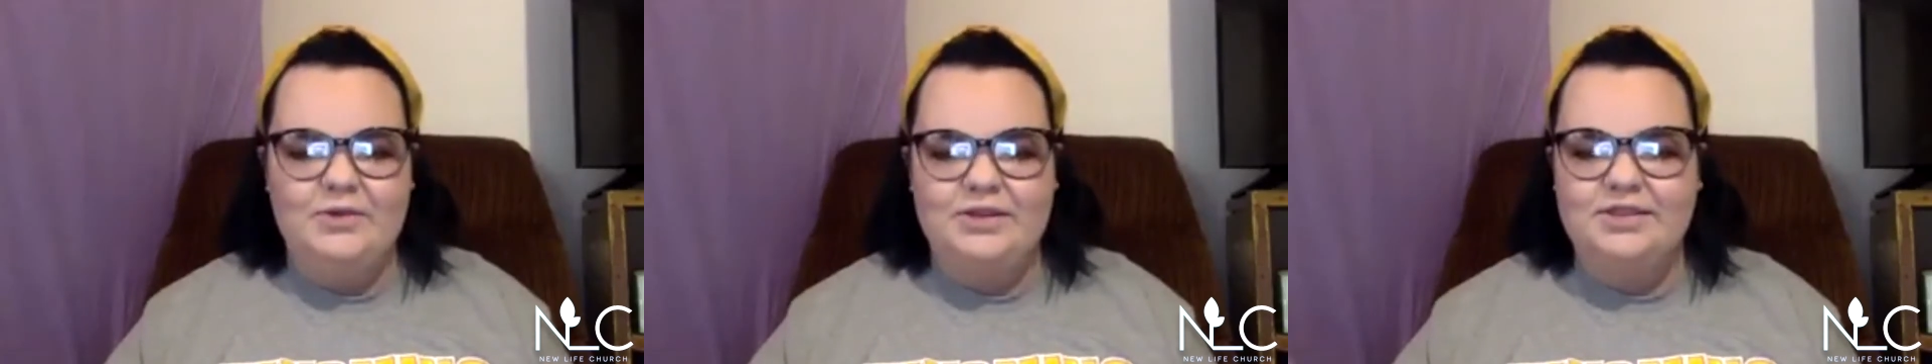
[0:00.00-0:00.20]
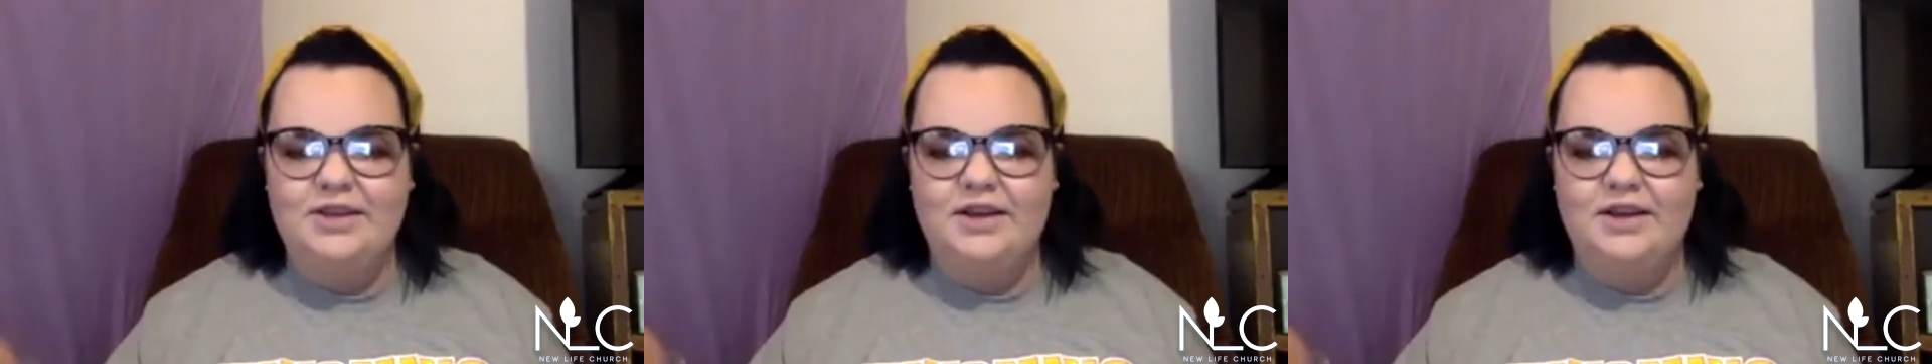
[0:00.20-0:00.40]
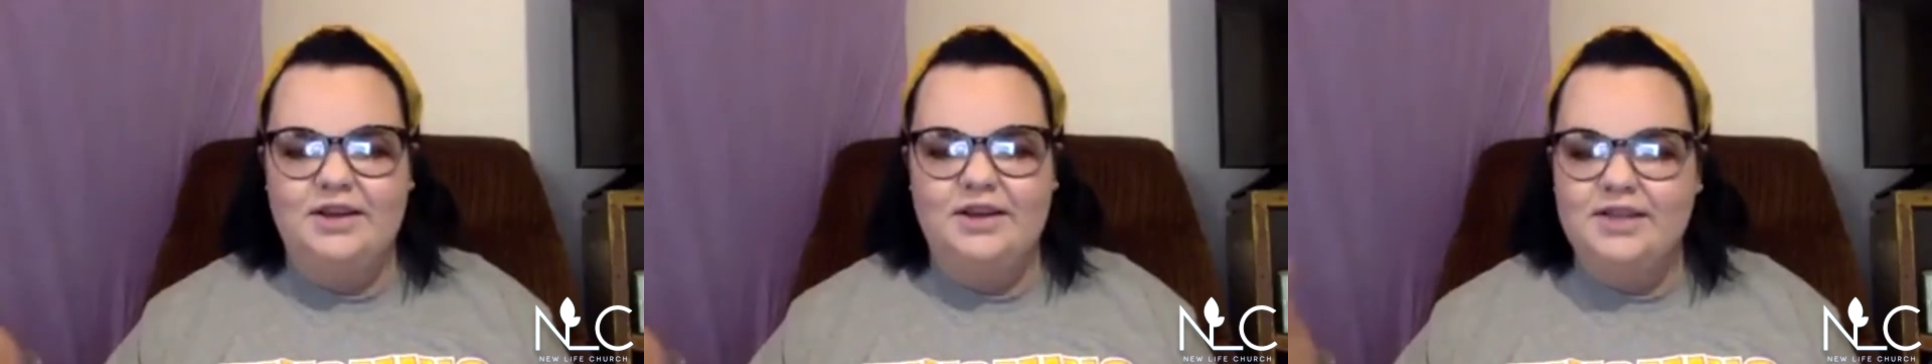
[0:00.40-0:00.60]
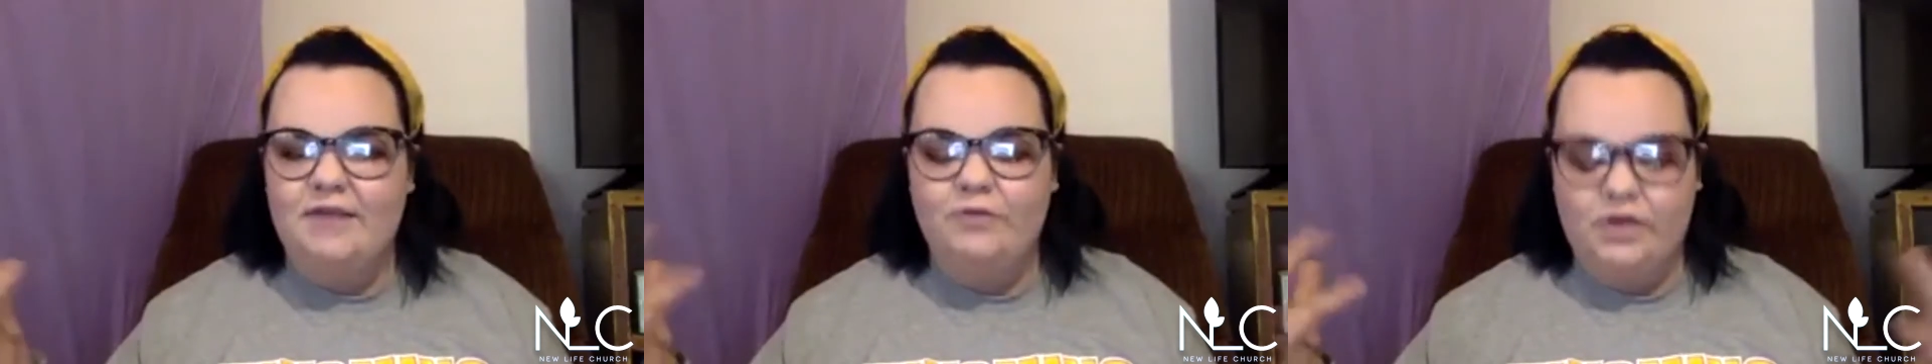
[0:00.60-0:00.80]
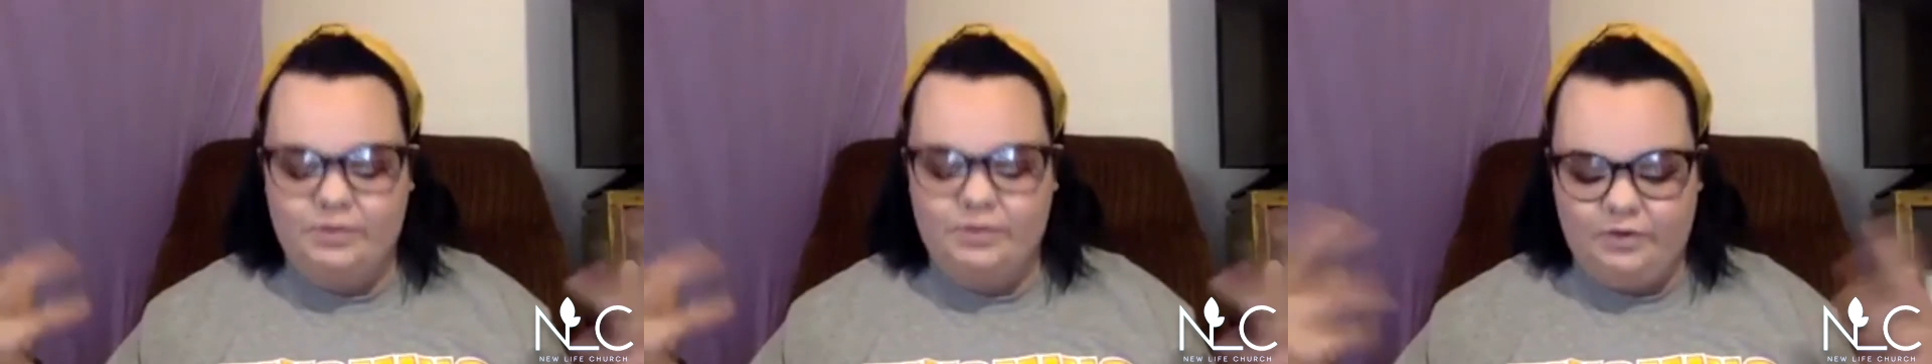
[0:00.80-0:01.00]
us off with
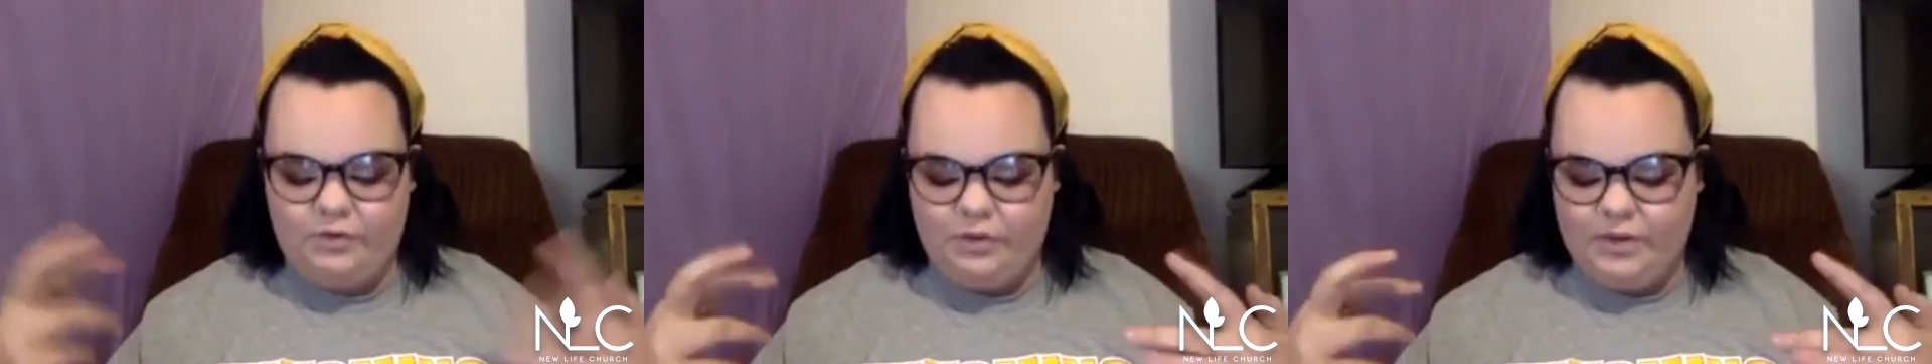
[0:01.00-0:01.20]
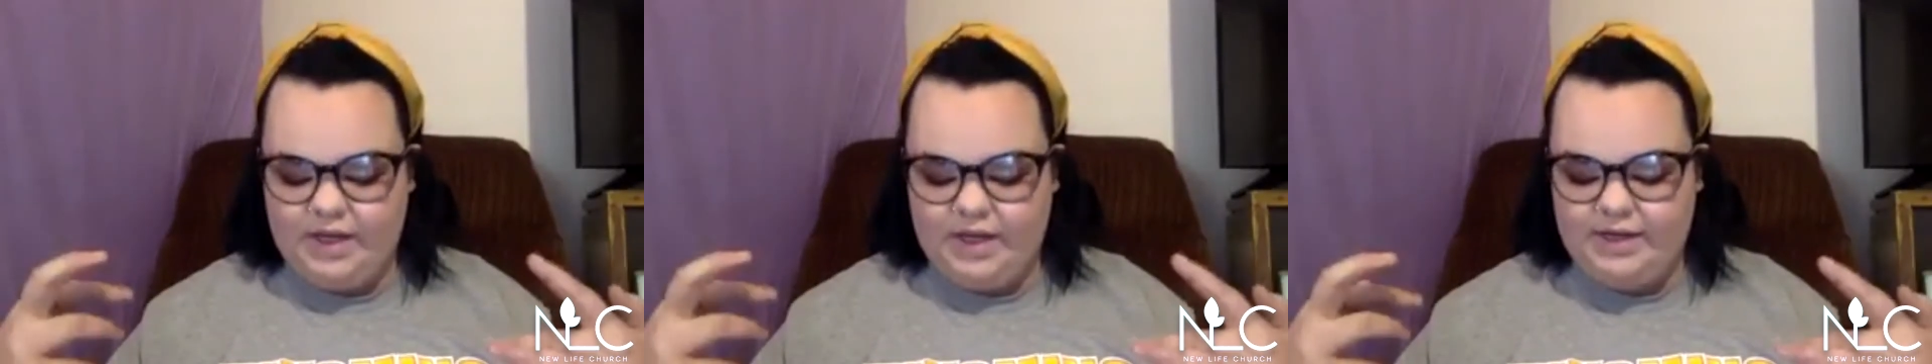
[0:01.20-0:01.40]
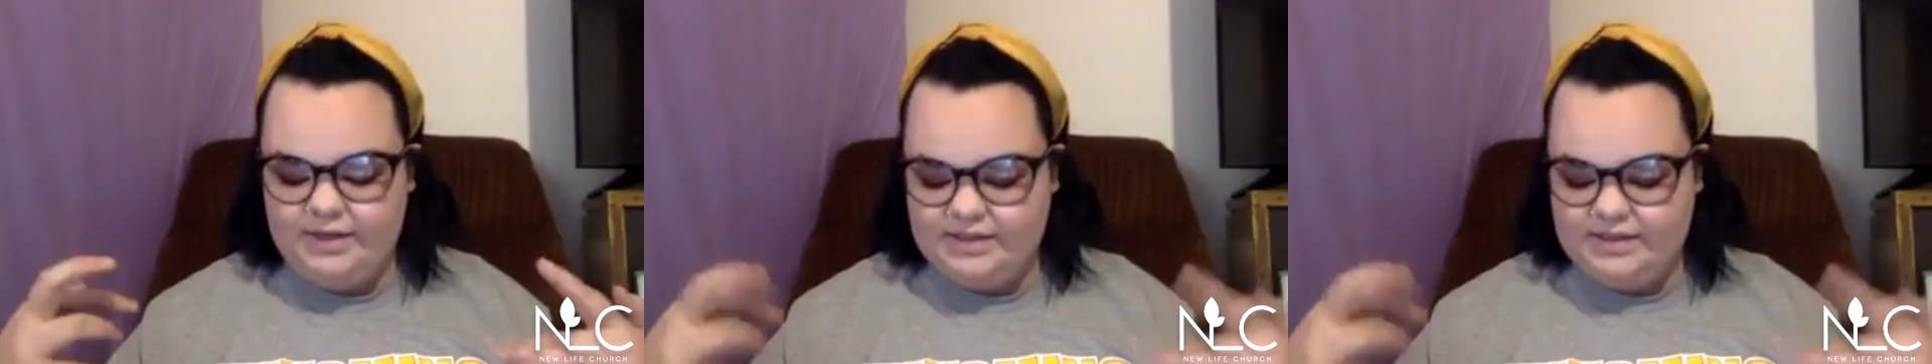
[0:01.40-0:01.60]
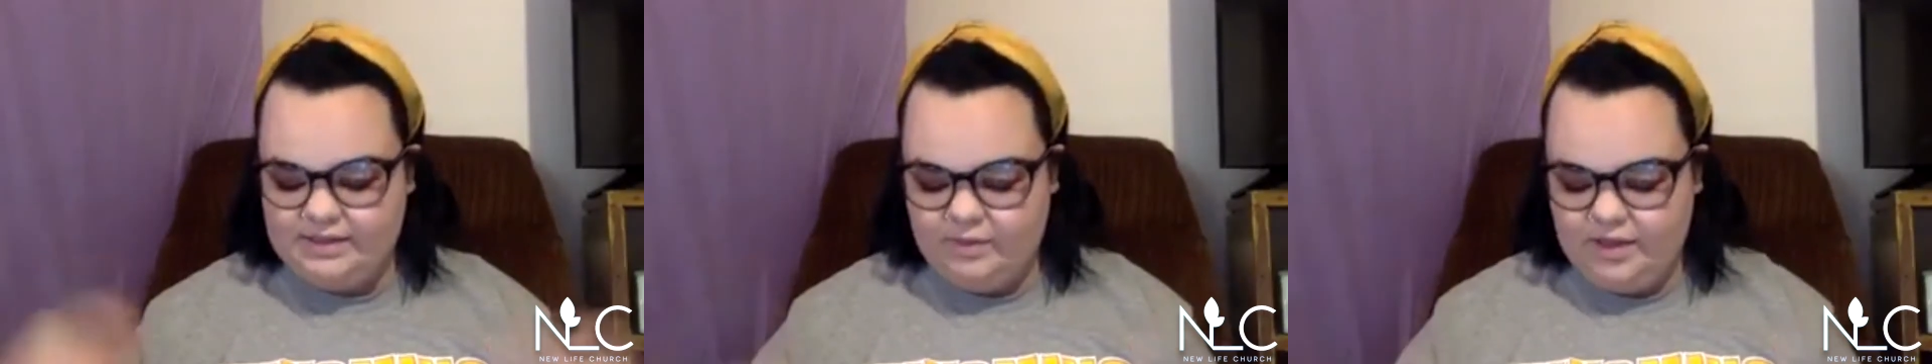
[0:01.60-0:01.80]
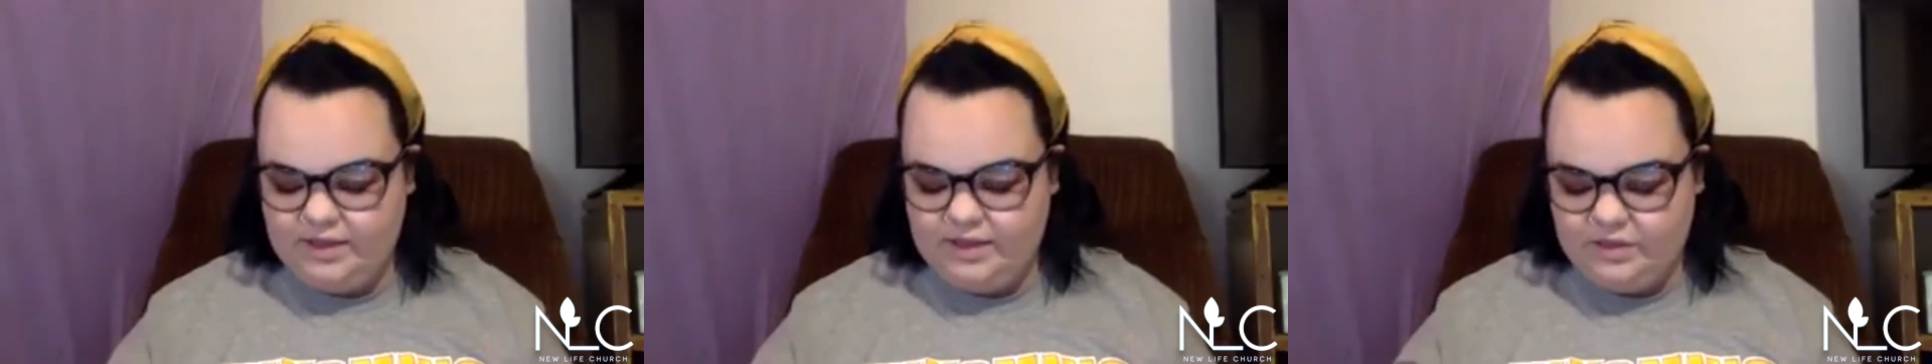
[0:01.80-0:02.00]
before we get into some of these
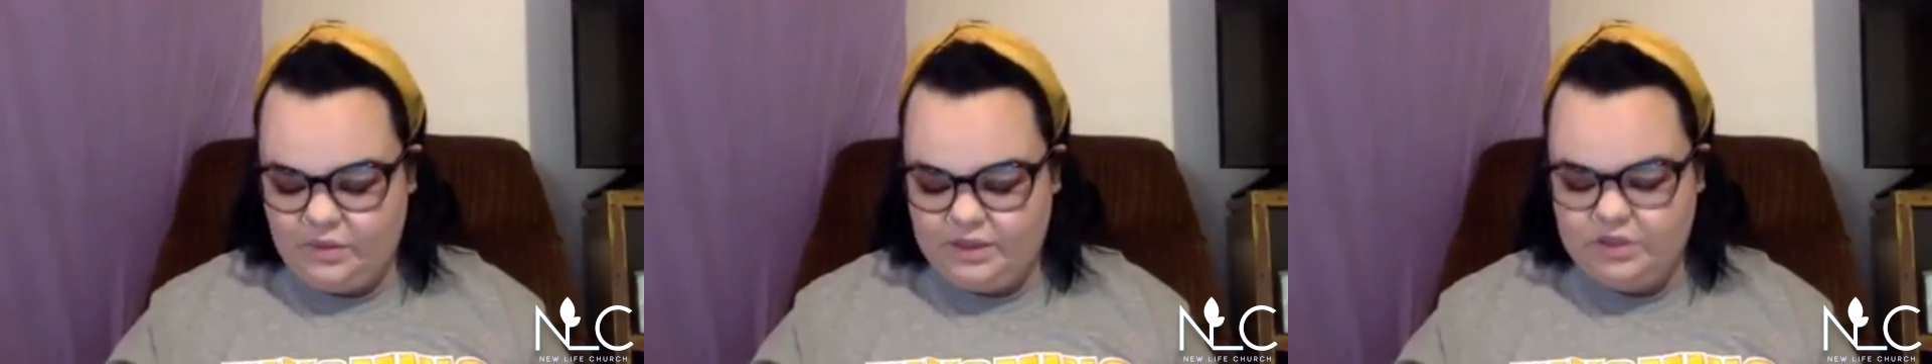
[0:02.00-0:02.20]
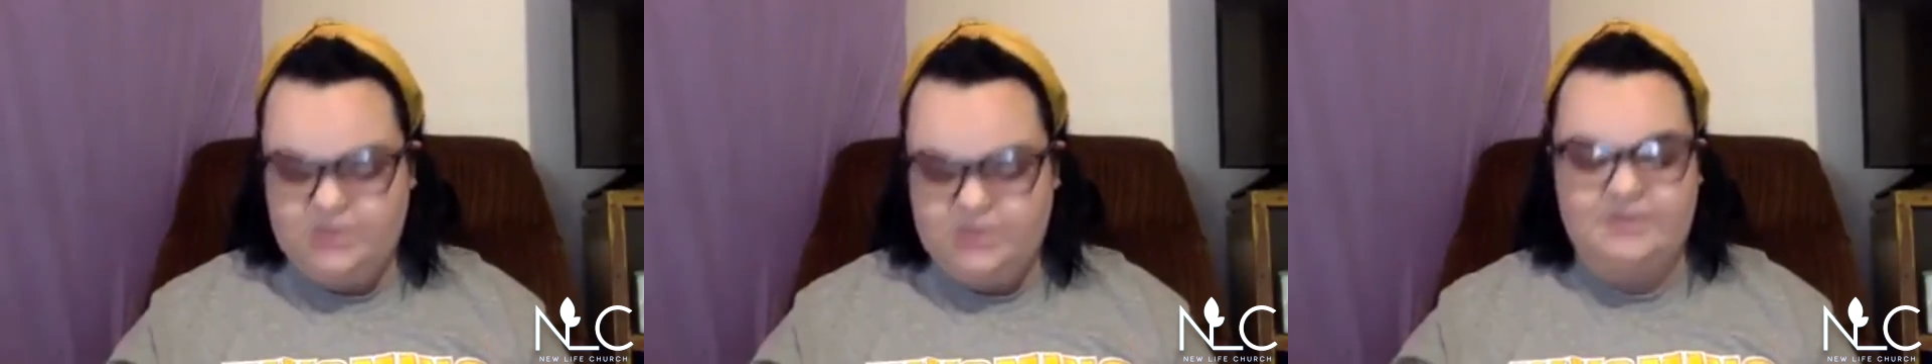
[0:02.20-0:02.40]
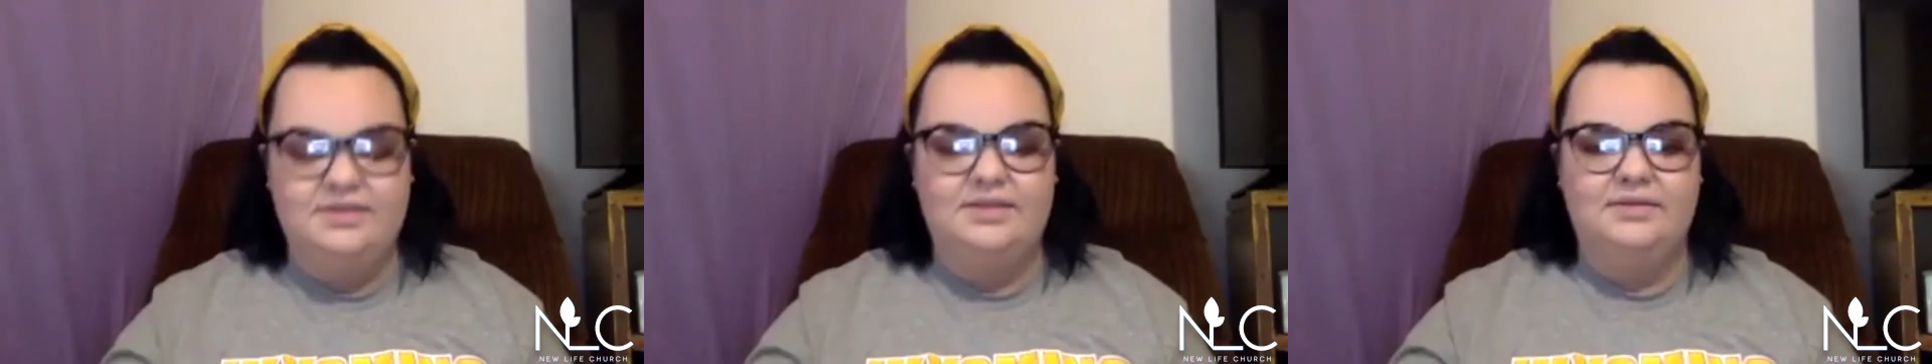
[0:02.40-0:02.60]
questions?